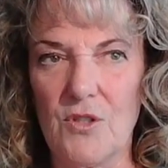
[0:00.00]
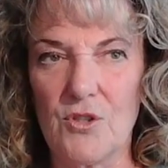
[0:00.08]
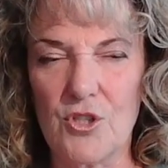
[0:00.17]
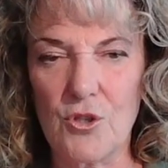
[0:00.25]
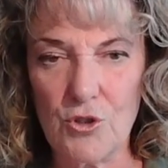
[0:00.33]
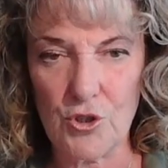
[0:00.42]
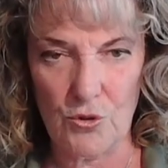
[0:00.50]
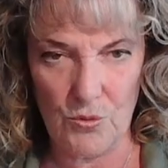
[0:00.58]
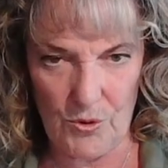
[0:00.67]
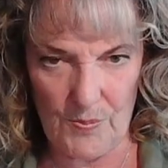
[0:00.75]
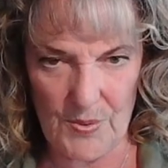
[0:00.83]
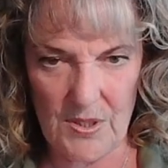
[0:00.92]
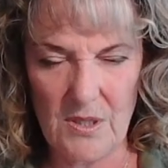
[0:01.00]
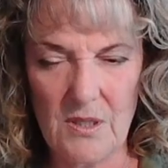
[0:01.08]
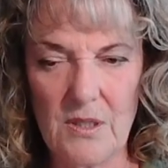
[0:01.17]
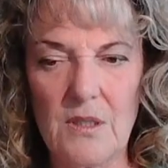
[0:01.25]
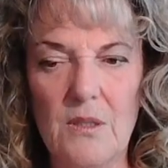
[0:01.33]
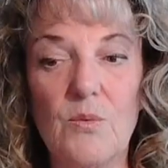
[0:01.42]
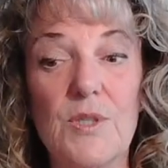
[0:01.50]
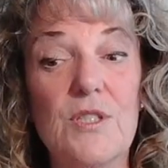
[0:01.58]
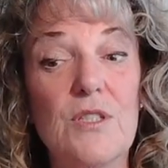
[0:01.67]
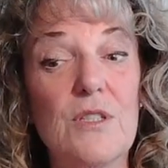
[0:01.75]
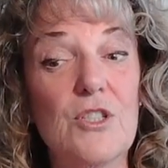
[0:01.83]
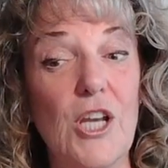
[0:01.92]
social groups
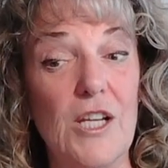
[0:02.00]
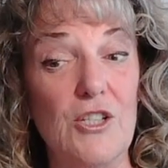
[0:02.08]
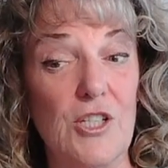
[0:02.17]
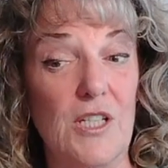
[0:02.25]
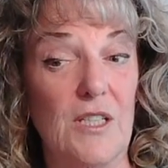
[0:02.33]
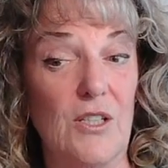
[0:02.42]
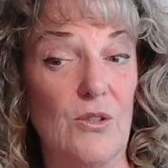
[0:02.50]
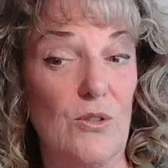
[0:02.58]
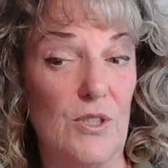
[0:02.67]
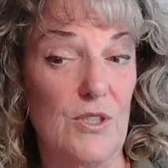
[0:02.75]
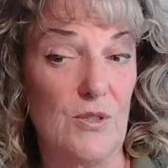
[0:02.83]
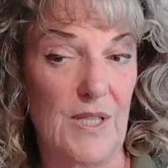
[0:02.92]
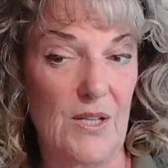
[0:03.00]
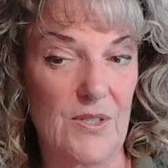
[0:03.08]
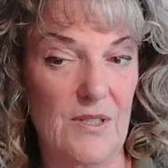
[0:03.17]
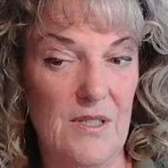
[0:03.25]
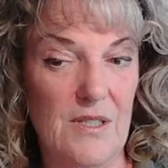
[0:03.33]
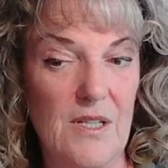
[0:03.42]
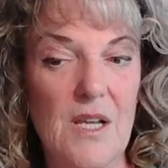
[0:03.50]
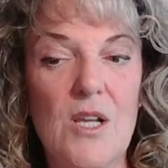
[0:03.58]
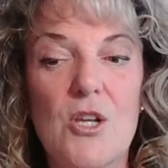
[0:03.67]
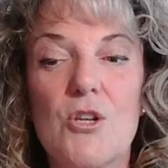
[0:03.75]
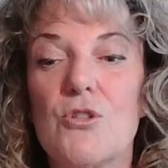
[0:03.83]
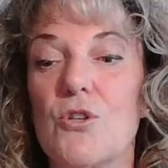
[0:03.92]
was changing in the early 2000s.
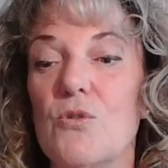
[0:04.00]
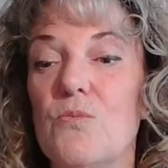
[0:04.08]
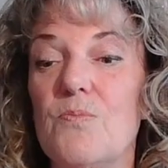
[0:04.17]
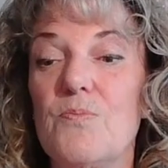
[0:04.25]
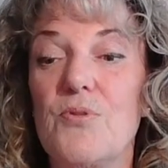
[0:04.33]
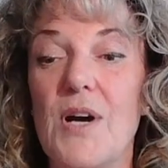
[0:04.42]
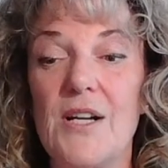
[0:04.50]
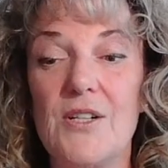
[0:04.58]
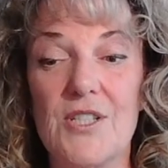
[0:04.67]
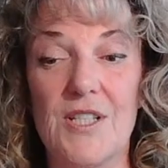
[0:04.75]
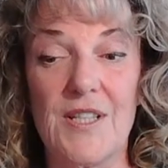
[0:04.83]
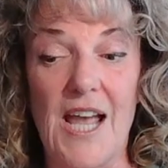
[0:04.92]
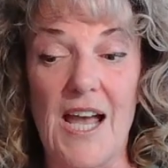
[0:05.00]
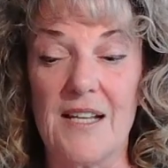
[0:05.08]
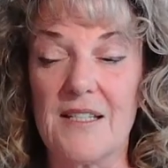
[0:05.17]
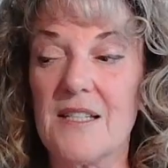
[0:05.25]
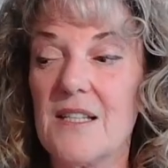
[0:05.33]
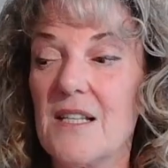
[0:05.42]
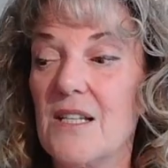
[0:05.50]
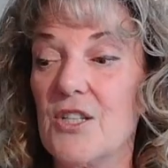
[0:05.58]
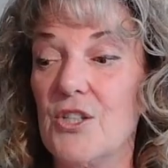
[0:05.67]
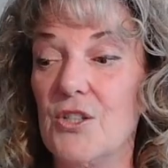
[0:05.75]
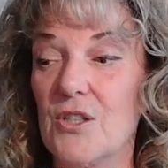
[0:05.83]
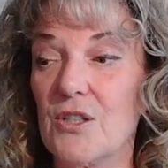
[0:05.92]
So prior to that,
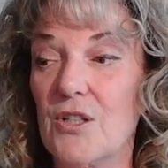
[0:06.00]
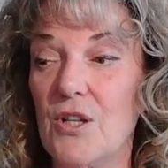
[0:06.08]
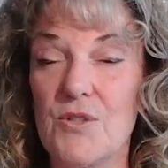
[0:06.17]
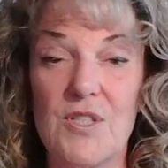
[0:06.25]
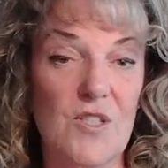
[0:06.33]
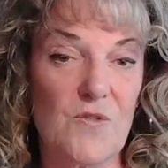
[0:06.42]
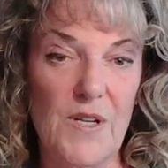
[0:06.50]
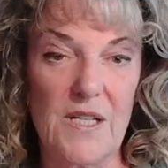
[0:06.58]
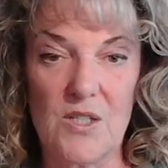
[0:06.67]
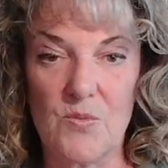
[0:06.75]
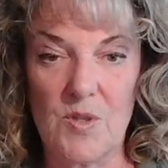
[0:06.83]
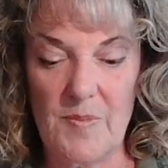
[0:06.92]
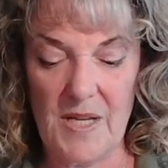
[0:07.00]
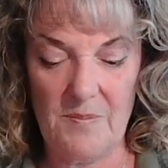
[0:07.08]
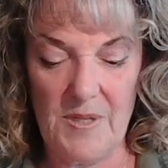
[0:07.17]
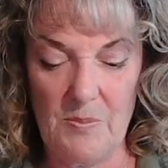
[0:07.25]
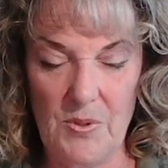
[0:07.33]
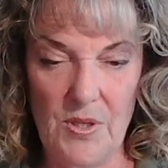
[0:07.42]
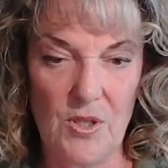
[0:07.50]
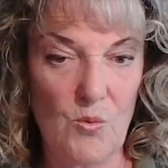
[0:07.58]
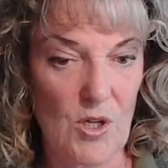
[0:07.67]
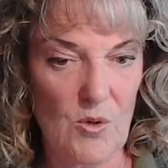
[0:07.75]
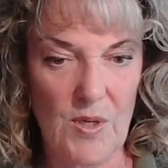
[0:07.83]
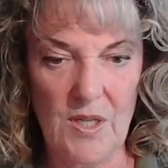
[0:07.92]
your closest friends would have been people that you
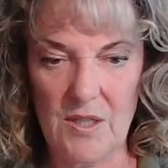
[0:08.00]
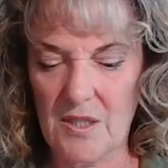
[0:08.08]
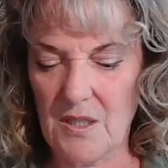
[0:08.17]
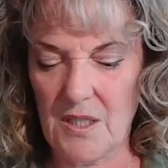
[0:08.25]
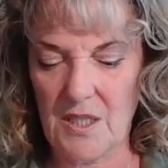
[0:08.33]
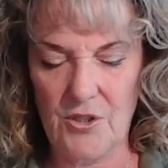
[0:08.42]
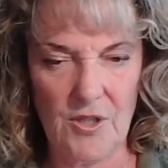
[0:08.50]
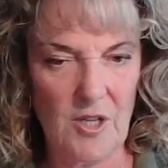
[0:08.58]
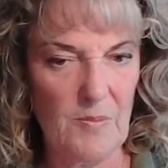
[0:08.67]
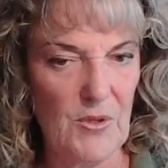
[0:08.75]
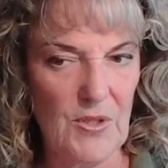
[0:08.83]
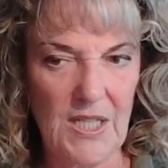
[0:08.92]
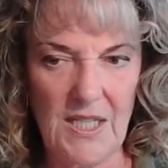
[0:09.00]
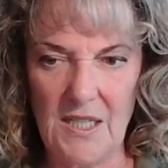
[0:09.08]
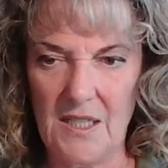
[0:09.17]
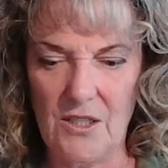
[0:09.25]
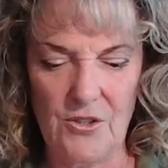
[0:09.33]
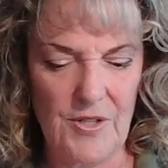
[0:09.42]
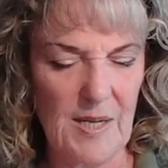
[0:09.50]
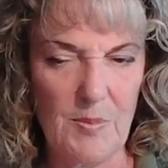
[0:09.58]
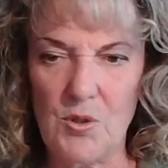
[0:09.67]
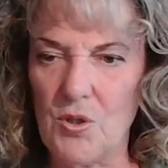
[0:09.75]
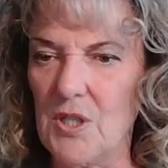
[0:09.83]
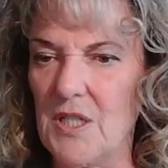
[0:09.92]
work with in your community, your
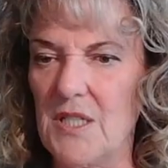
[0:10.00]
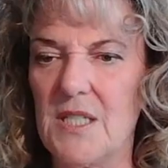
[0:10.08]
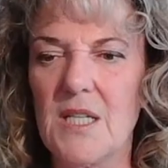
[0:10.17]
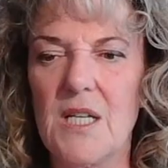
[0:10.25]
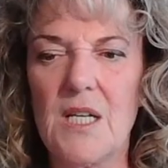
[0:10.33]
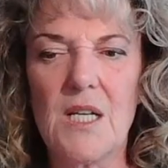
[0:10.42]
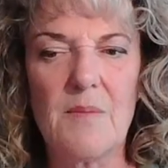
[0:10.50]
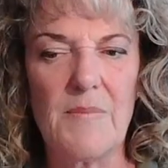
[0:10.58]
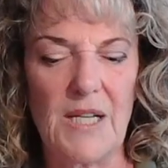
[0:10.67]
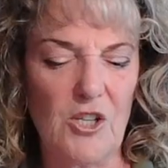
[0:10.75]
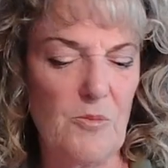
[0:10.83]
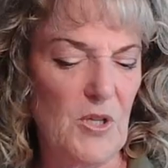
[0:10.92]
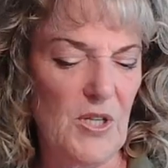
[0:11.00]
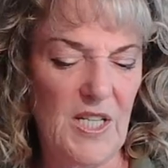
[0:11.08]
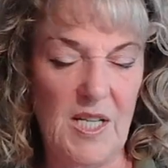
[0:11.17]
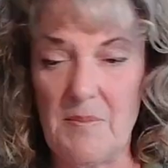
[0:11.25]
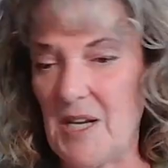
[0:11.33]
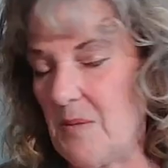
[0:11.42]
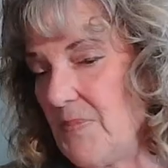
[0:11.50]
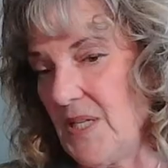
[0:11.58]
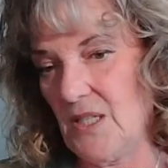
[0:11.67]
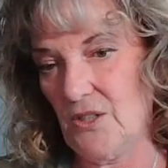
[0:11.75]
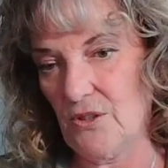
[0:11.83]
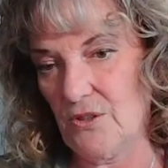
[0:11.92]
neighborhood. By community, it might
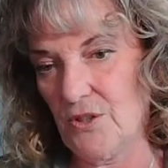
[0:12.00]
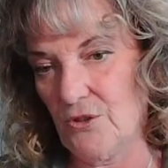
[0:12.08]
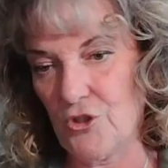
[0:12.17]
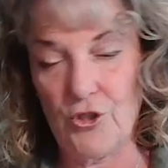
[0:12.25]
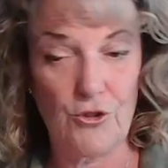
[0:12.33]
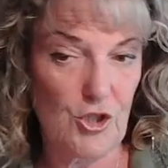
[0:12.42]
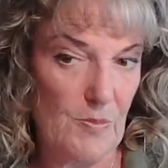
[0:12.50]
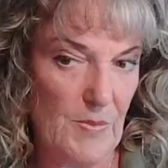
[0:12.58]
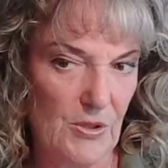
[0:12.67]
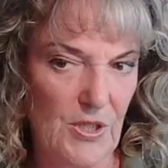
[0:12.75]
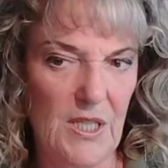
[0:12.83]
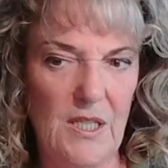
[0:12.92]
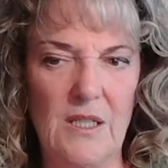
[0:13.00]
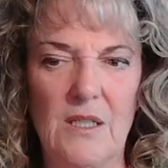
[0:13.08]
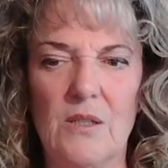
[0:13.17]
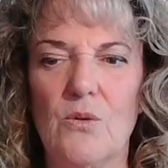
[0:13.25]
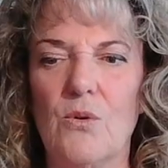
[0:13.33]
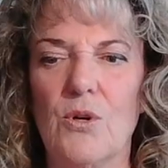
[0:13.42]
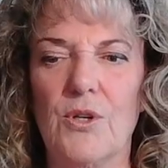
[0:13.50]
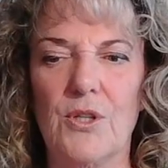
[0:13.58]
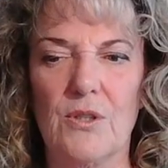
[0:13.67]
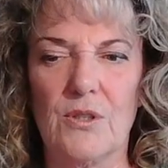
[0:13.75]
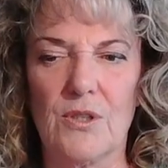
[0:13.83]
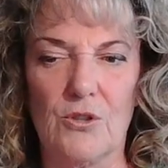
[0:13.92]
be your church community or
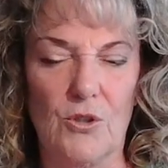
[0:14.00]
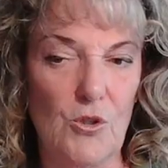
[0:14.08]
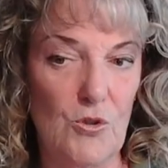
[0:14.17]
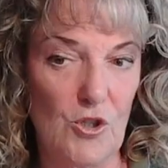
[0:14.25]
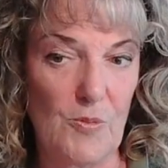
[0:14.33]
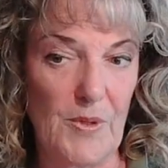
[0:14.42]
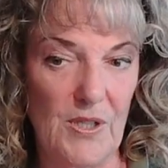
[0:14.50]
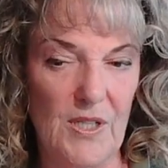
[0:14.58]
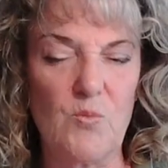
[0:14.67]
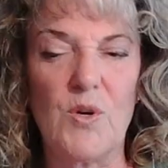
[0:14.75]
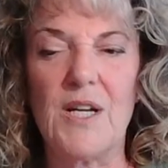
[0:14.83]
your local communities,